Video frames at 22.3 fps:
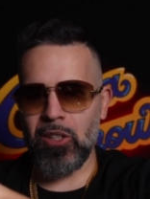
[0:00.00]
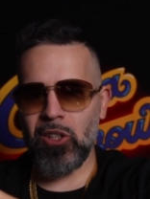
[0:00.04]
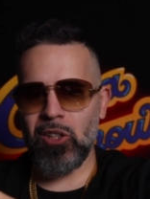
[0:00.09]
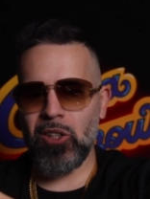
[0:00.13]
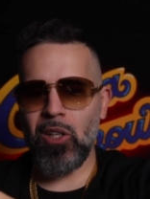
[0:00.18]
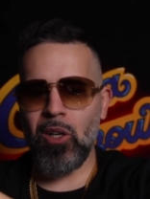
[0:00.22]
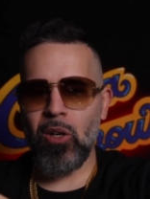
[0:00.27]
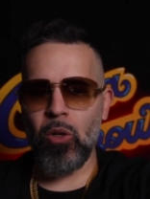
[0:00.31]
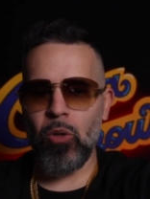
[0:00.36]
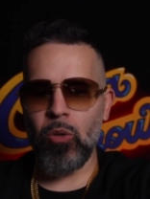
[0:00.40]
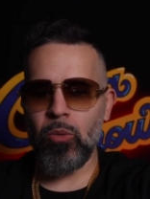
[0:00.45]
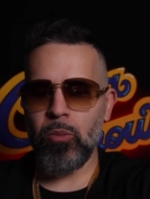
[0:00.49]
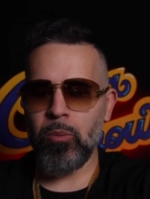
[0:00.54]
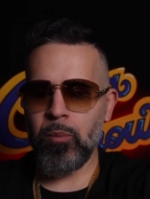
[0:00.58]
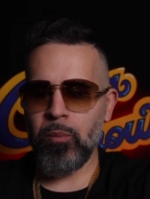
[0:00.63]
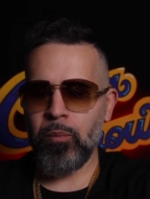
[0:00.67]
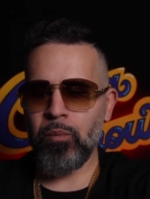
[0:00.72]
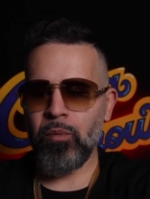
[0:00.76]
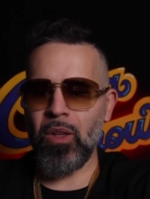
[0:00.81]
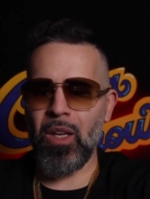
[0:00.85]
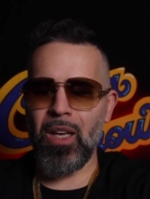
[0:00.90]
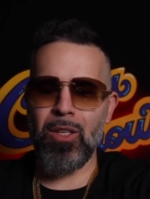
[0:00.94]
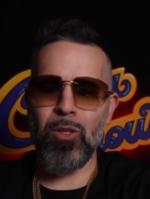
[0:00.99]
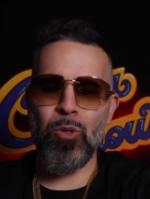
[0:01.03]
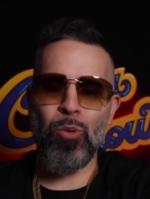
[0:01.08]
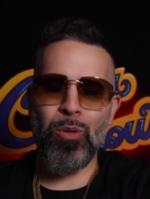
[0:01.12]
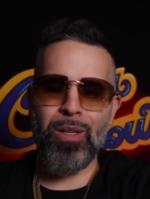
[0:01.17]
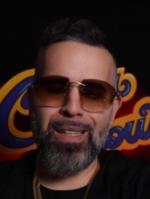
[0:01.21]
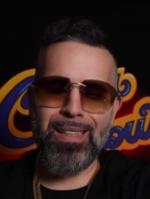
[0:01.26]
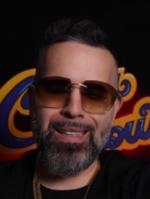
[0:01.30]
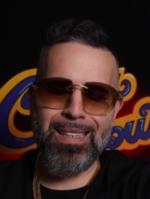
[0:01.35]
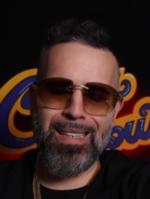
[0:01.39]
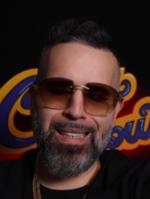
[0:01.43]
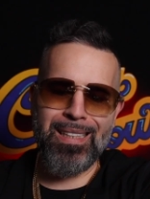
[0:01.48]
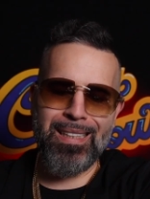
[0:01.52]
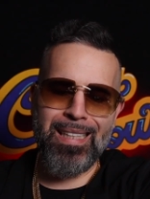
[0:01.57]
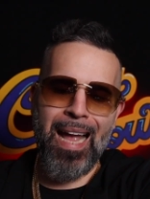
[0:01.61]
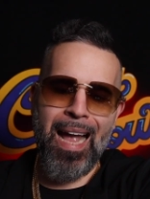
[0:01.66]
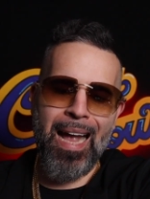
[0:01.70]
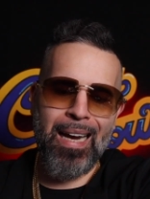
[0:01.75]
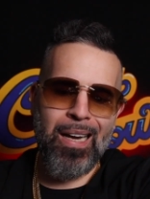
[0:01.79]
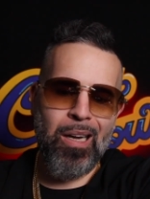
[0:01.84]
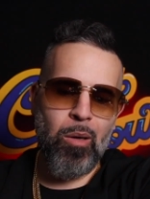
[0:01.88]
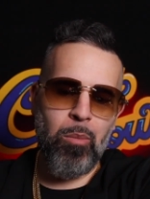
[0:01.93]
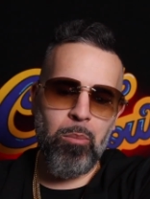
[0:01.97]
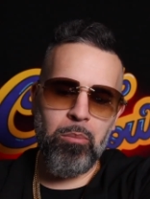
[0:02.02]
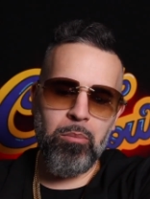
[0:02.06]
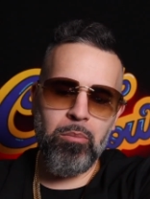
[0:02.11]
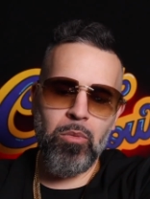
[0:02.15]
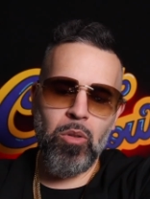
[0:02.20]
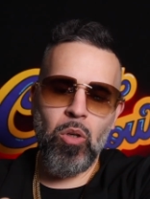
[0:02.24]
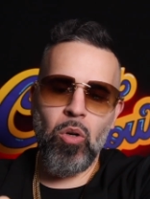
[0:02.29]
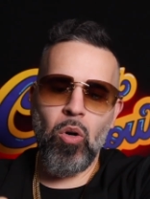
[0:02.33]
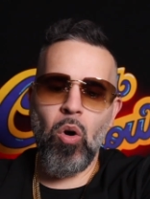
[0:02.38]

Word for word: so, and you can stack them